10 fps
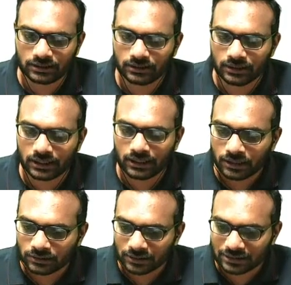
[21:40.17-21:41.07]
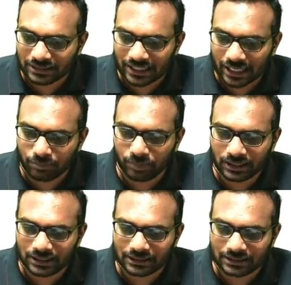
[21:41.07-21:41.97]
Okay. So this is the time part,
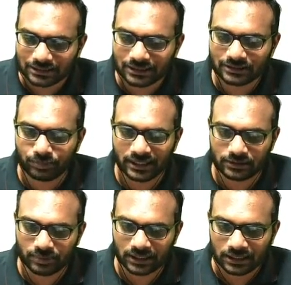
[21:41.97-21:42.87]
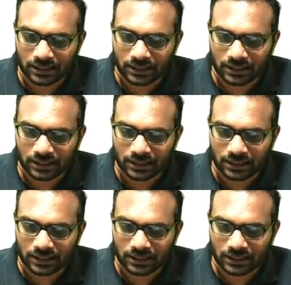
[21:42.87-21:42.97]
and this is the space part.